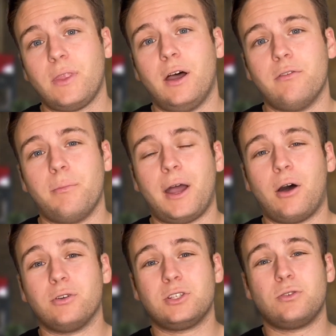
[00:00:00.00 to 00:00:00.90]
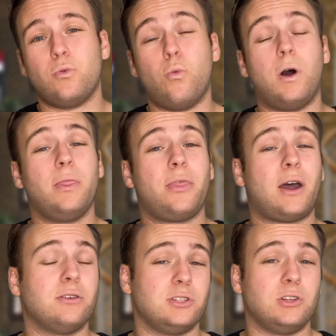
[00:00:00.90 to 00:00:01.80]
of about
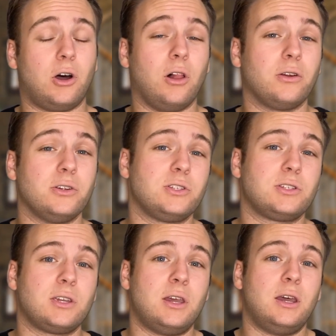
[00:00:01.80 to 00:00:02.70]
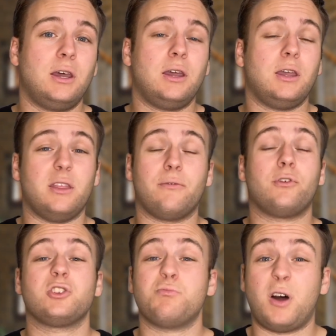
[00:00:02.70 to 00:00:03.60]
$1,000 in the
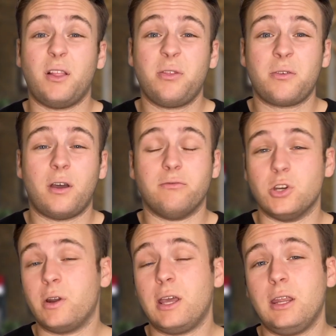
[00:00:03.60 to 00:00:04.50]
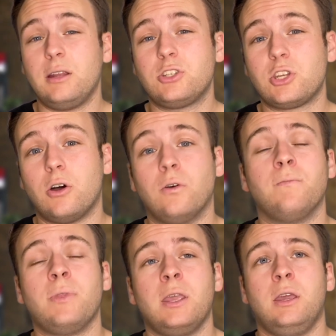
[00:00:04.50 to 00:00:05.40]
first month of donating. So
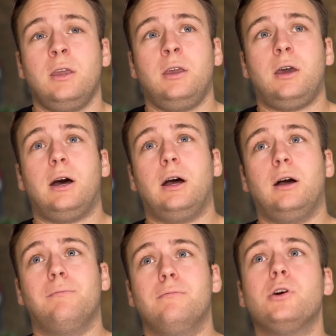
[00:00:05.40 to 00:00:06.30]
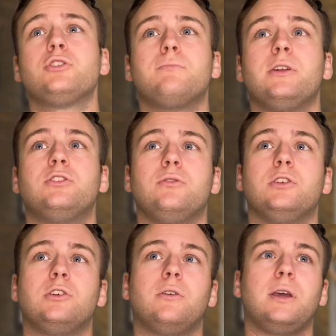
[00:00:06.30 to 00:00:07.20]
most months you can
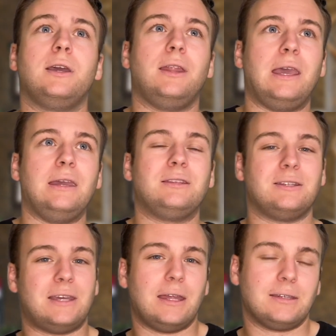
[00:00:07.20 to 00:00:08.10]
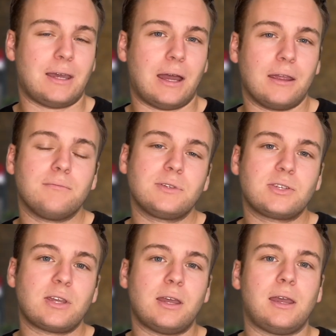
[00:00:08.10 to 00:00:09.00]
donate 8 to 10
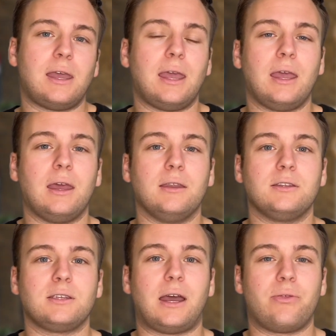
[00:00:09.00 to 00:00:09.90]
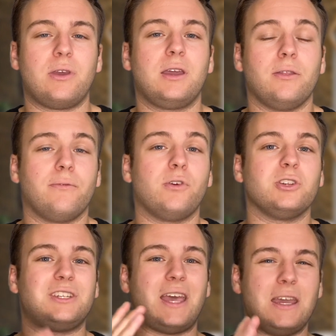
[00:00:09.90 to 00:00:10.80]
times, and I think in the
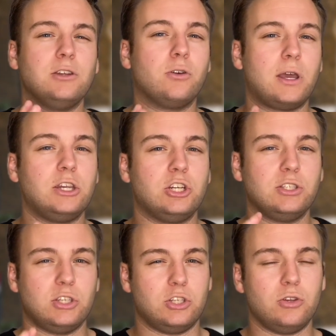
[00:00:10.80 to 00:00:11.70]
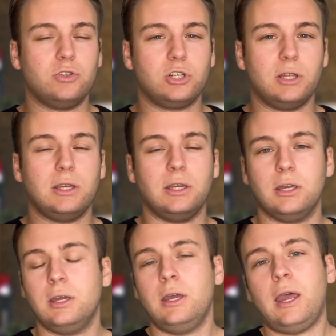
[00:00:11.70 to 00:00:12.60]
first 8 donations is usually
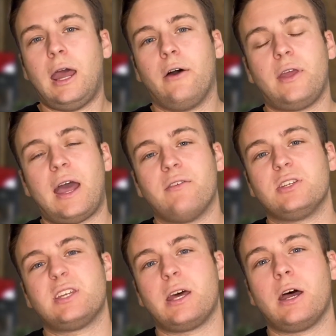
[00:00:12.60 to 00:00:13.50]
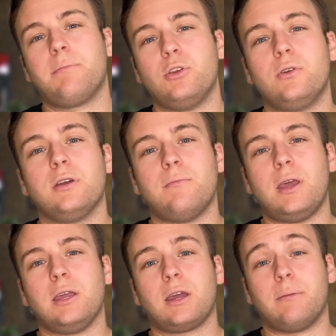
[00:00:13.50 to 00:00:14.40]
how they have it set up. You can
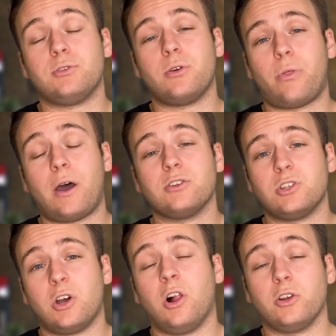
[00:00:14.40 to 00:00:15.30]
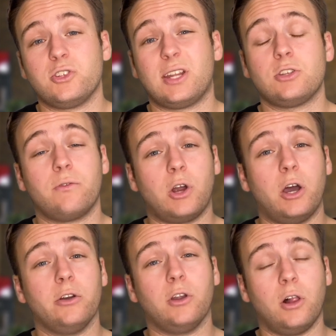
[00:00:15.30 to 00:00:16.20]
make up to $1,000. That's over
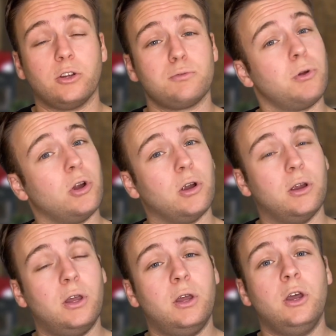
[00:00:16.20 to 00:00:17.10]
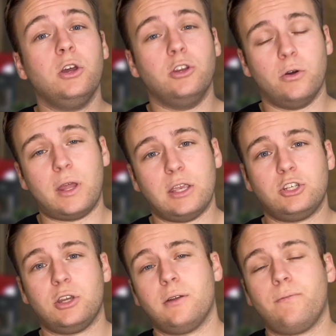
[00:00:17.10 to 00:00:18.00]
$100 per
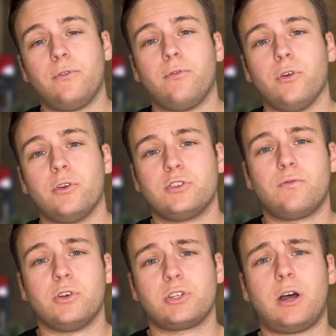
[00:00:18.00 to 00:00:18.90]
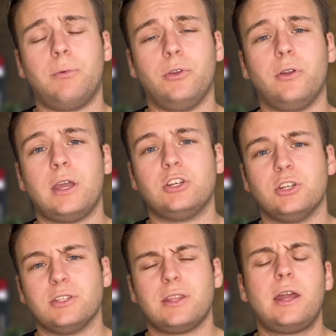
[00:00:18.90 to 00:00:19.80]
donation for those first couple
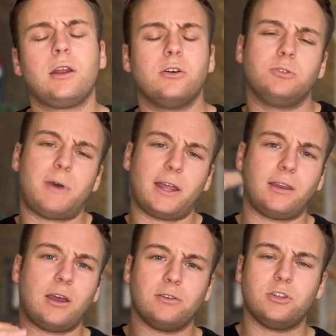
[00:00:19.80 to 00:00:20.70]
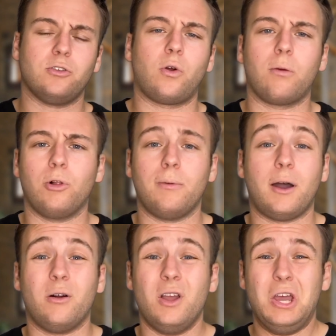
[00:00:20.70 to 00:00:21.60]
donations, and then it goes back down to the normal
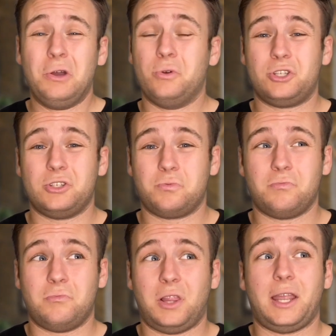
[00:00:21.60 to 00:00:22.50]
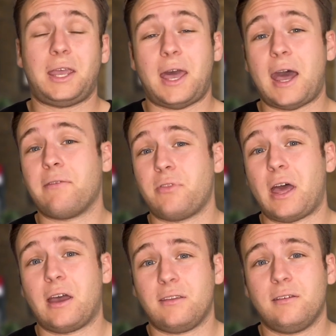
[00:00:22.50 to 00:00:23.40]
amount, which is like half
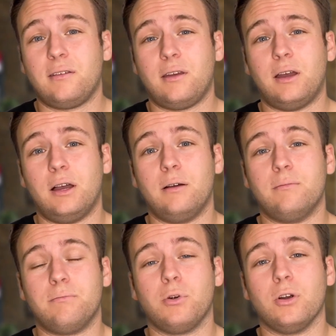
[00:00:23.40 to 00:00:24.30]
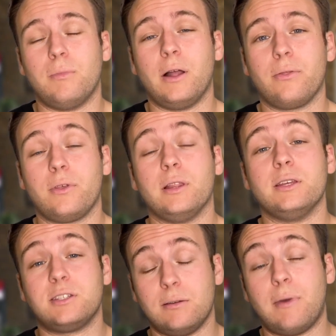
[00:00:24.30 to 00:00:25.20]
that per month, at
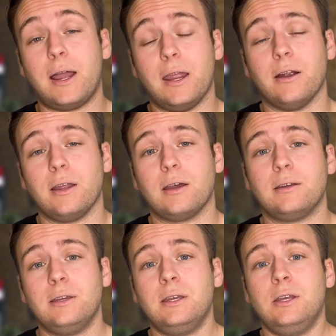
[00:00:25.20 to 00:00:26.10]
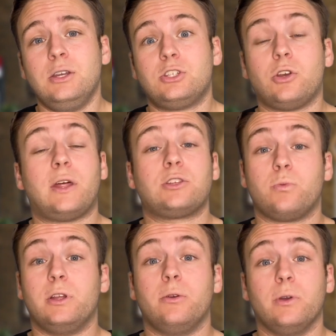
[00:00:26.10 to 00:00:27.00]
least in my area. So that's
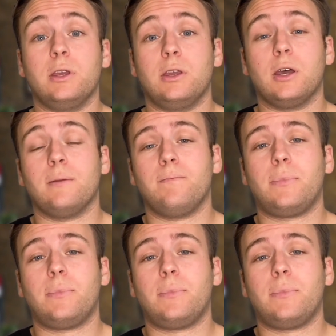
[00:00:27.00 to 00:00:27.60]
really, really good.